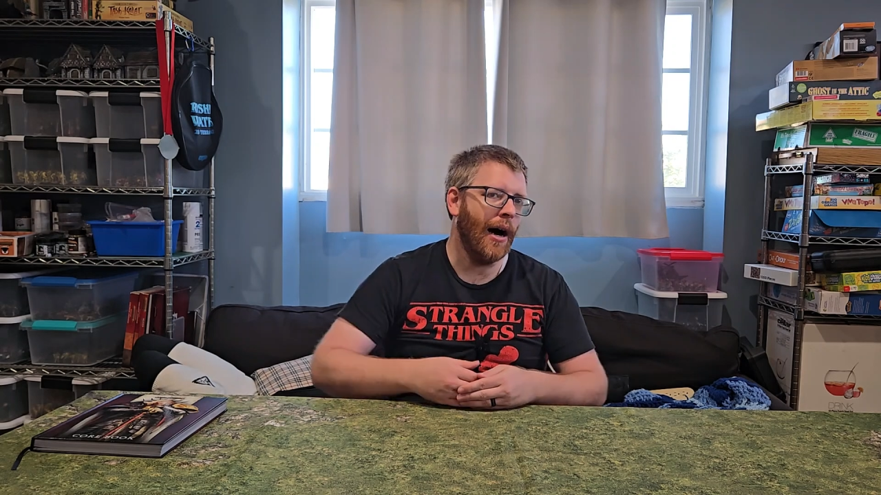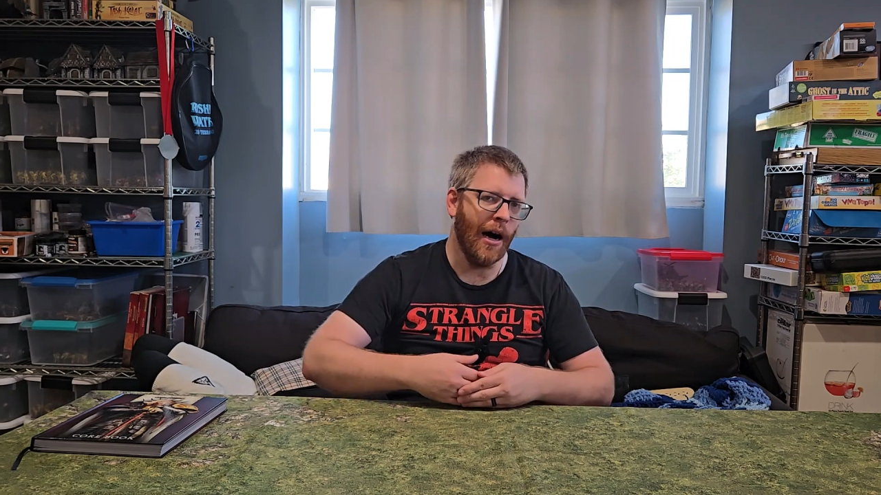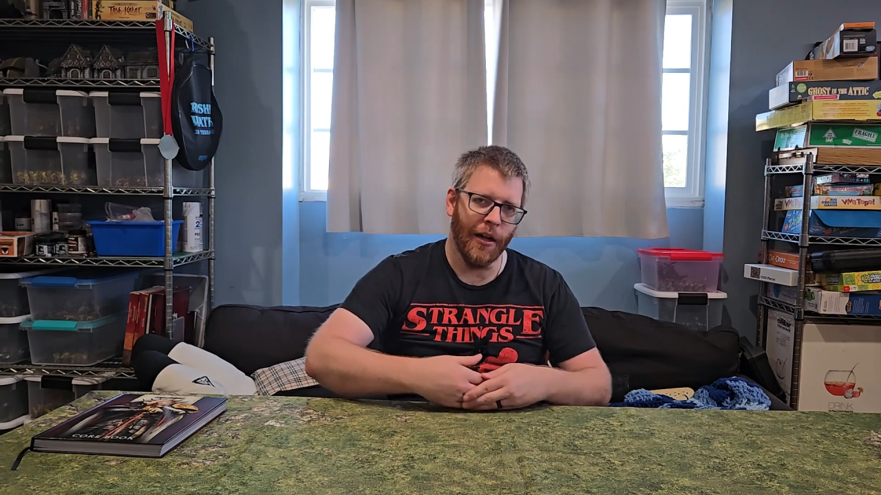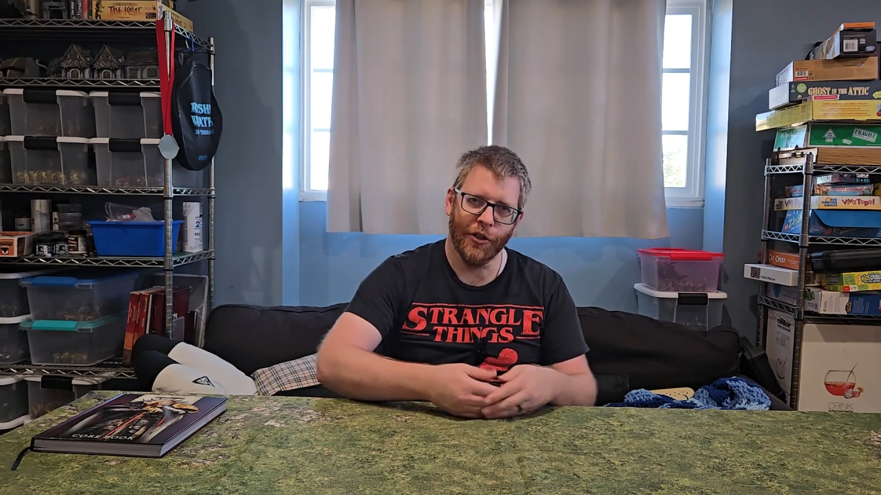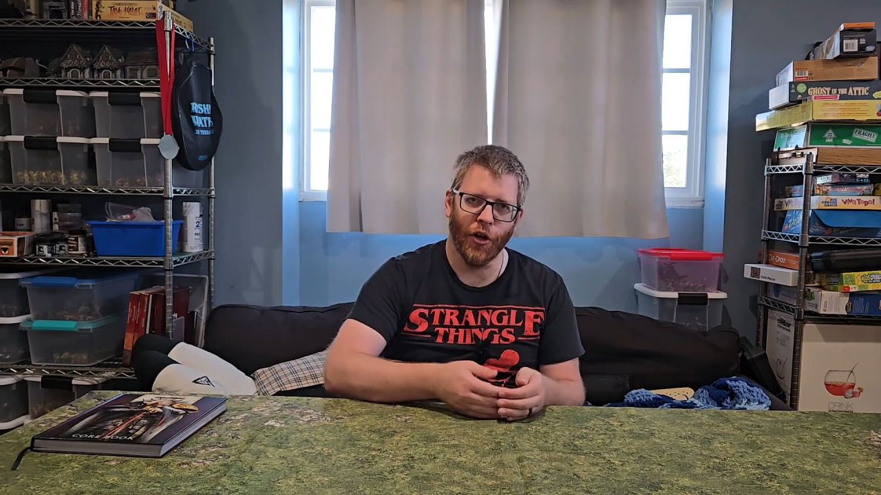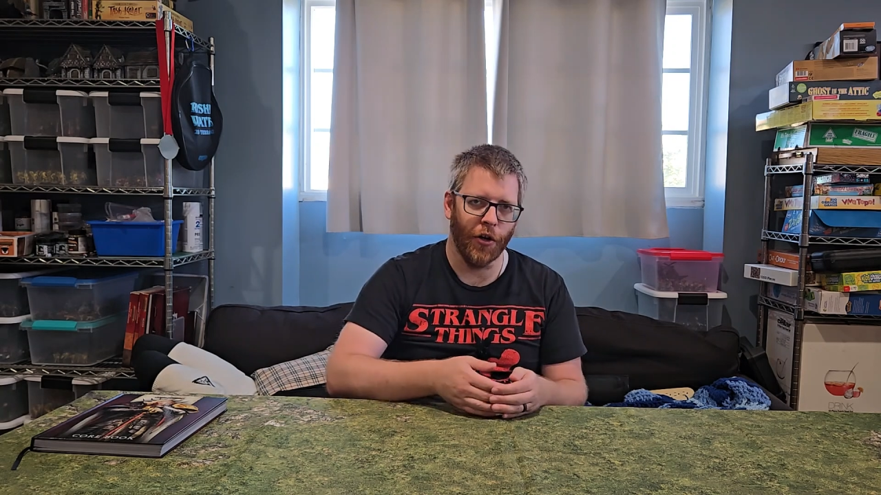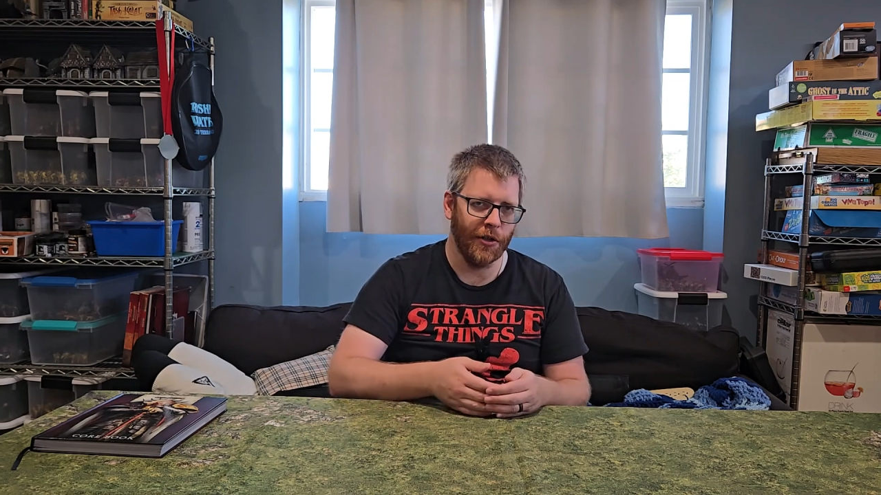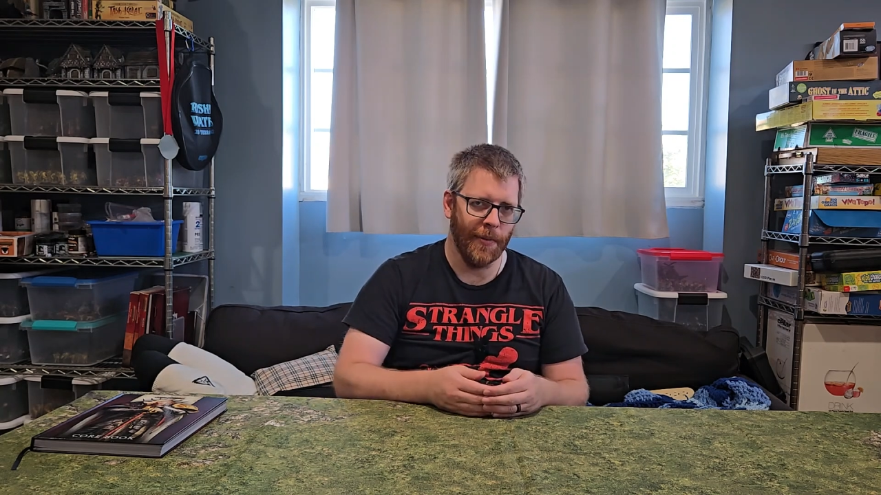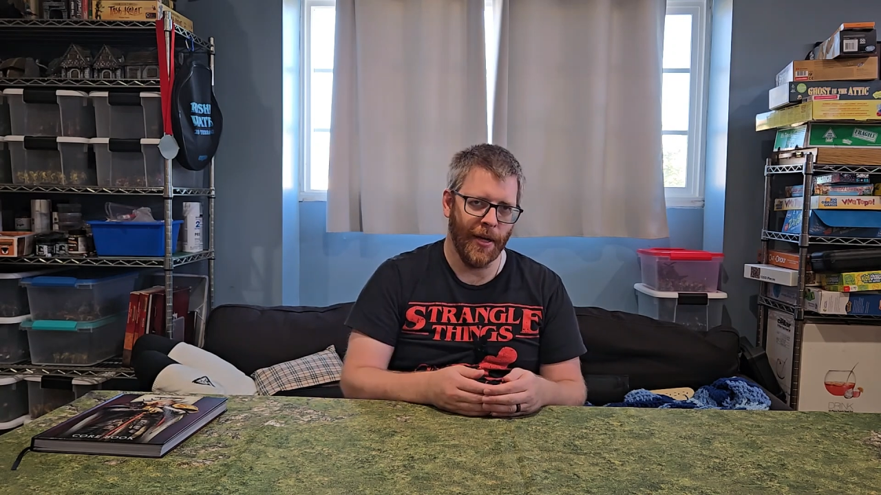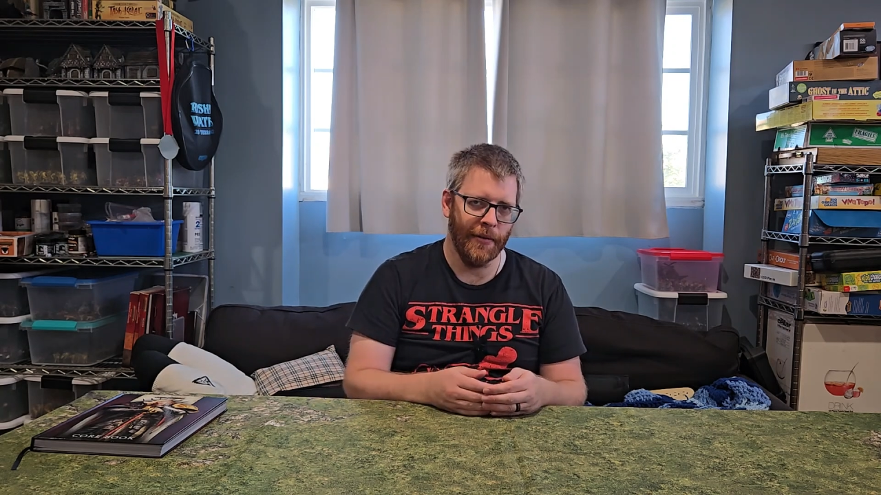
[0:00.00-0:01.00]
I'll
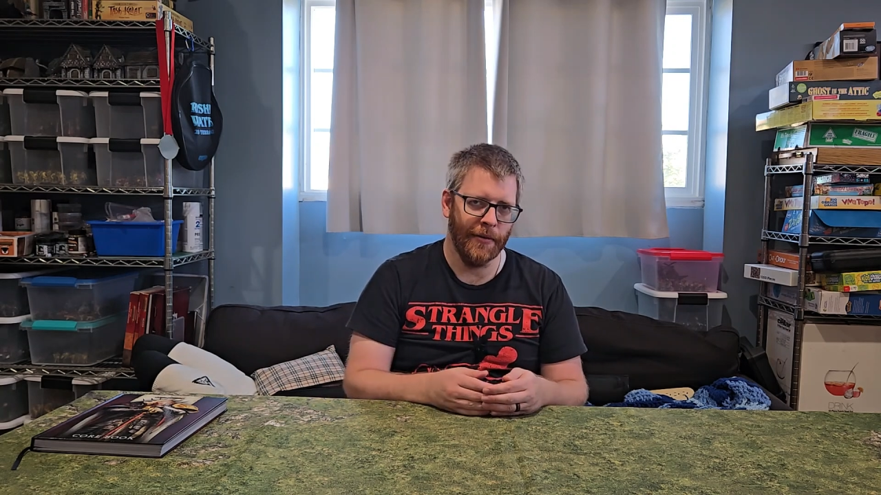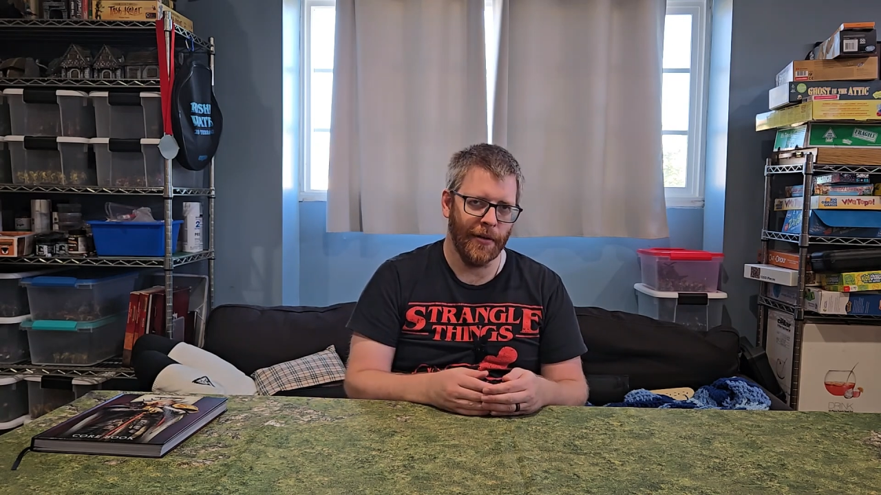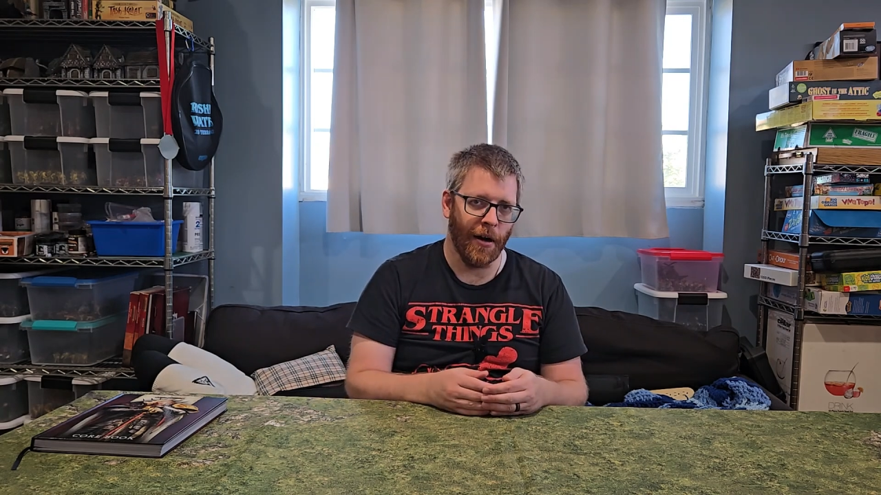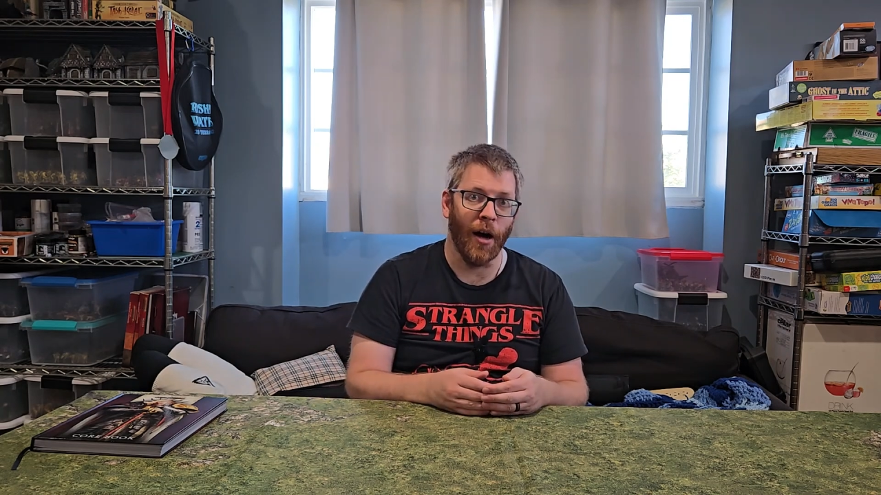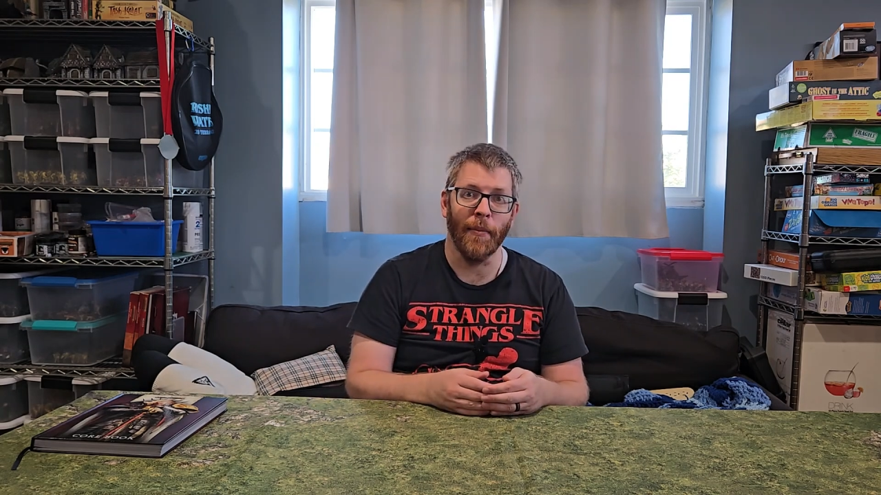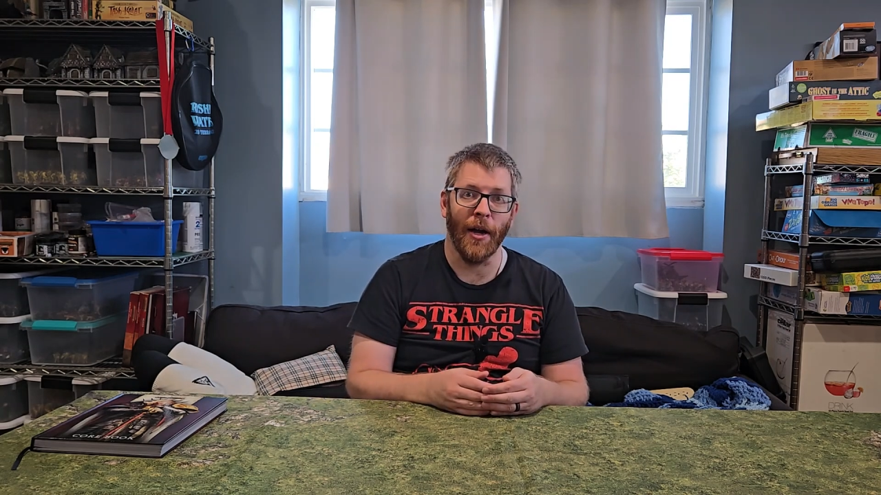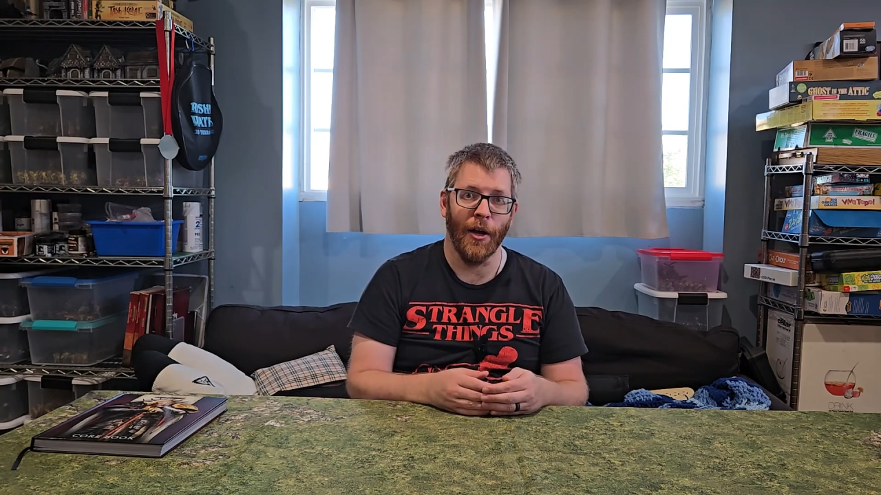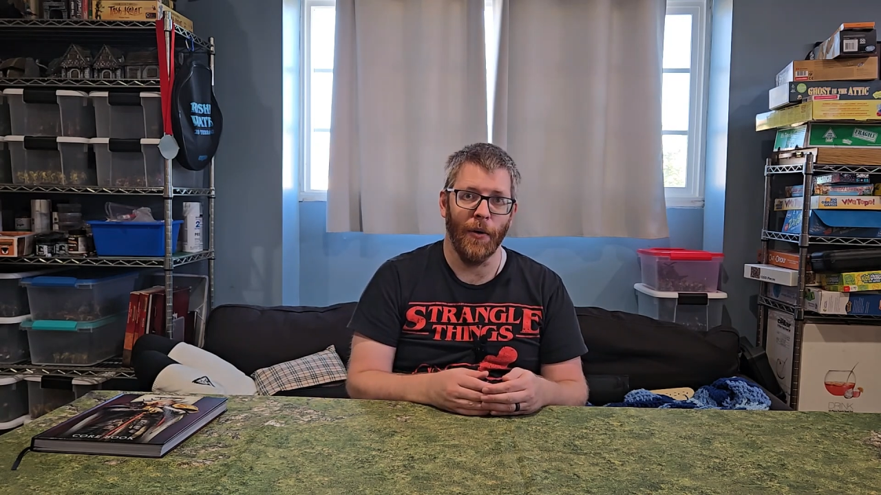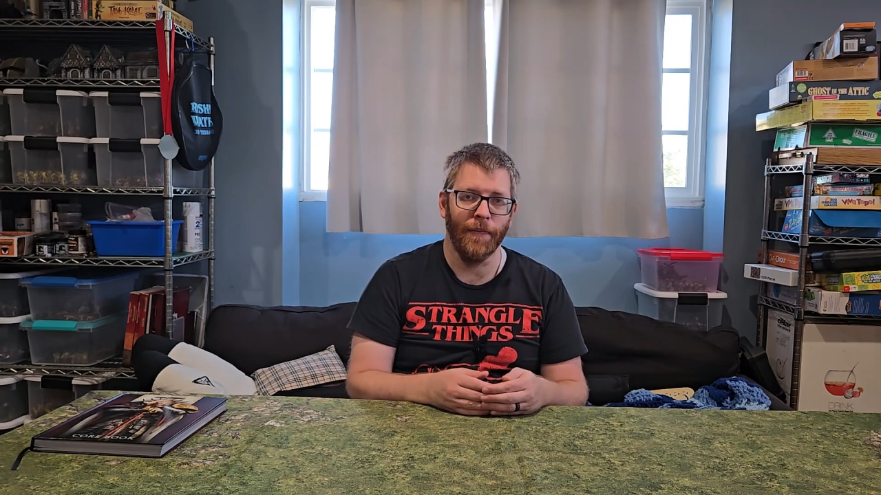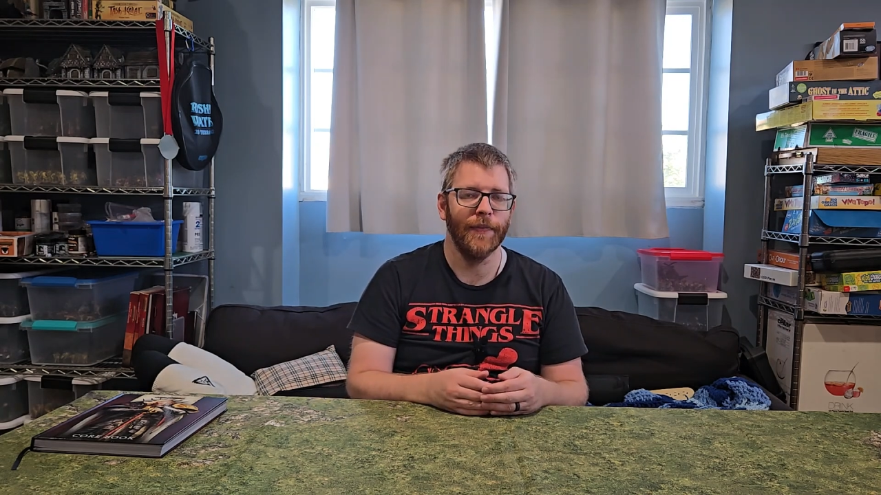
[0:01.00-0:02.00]
charge him in on
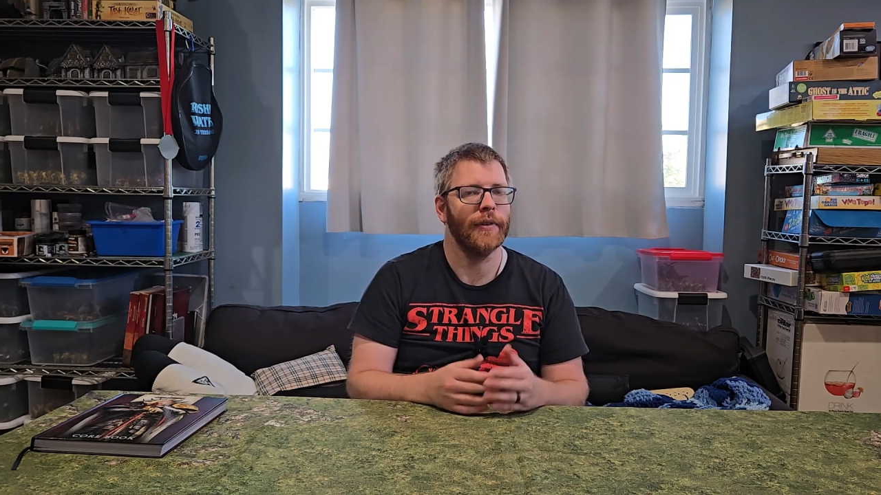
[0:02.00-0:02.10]
my own.